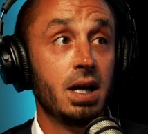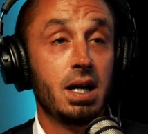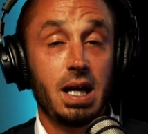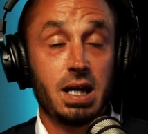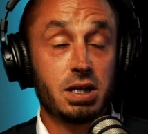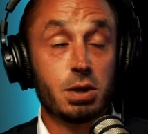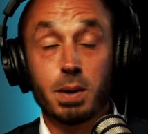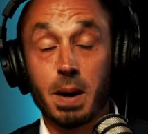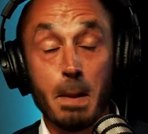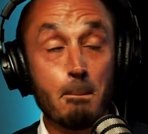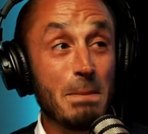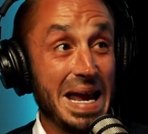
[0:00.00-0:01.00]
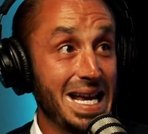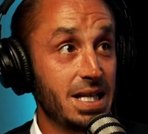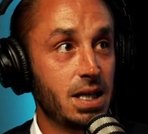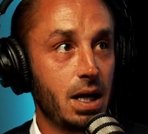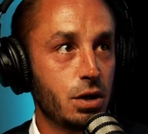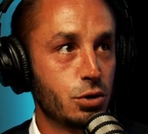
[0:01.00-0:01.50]
into an
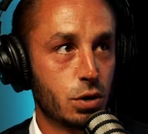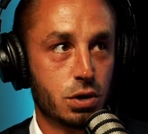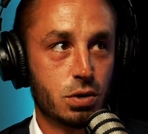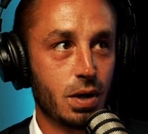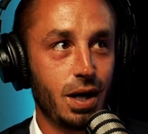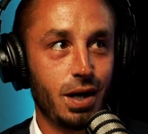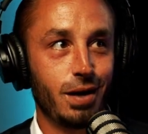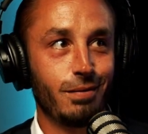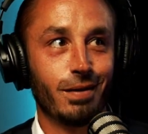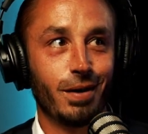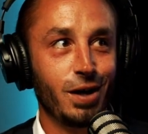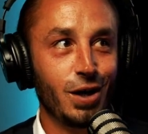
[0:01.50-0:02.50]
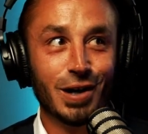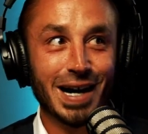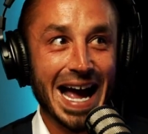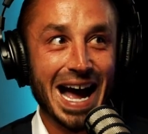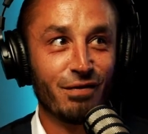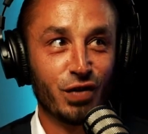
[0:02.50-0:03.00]
amazing interest rate a year and a
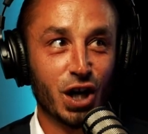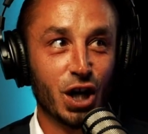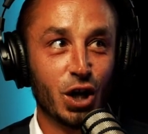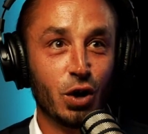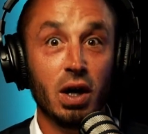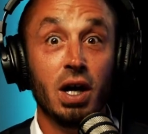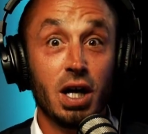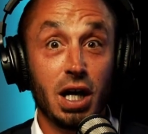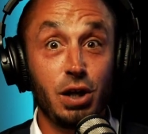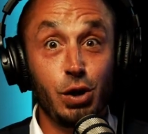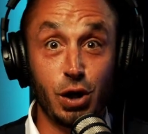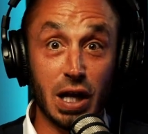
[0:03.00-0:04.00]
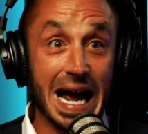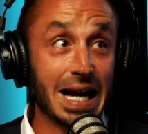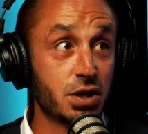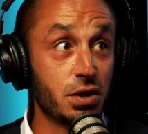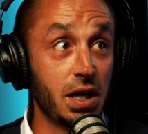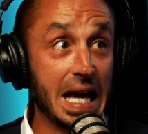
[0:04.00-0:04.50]
half ago and you could
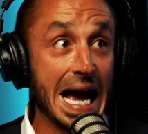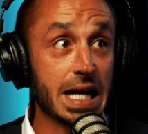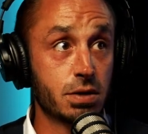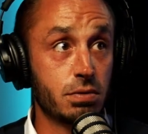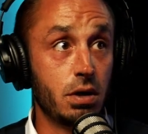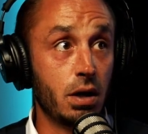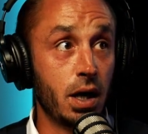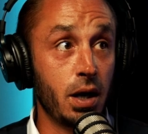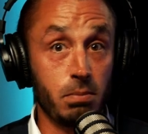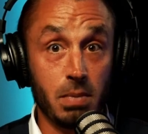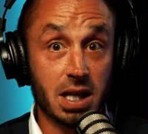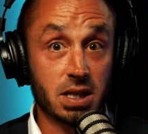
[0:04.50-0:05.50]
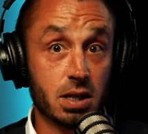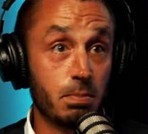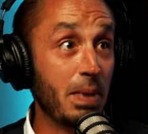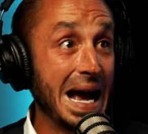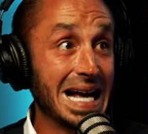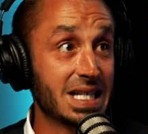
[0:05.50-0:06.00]
actually cash flow on it and make some
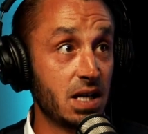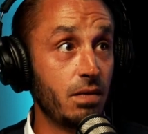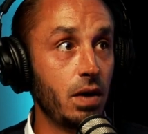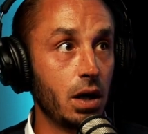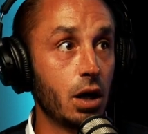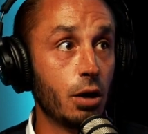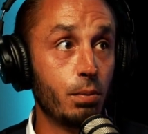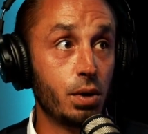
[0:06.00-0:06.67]
passive income,